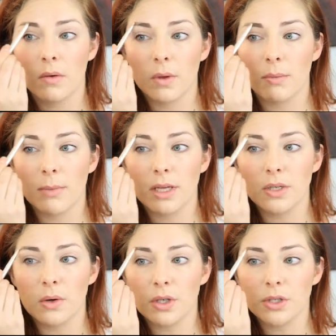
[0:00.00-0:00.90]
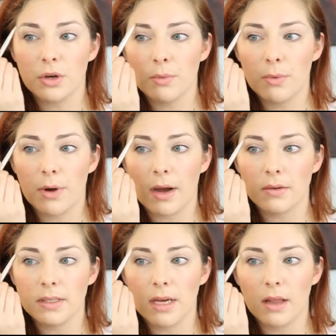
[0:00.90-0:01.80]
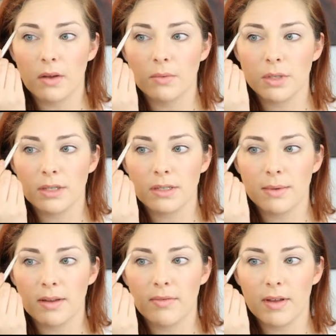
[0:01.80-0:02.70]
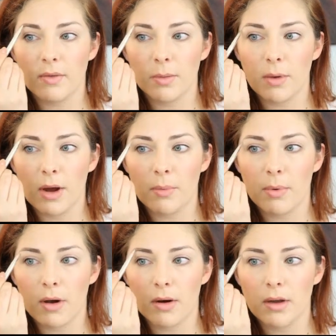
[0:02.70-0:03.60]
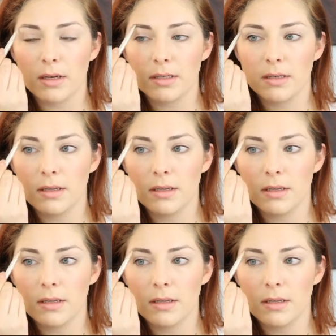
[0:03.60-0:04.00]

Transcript: with my Dior Show Brow Styler, which is my favorite brow product.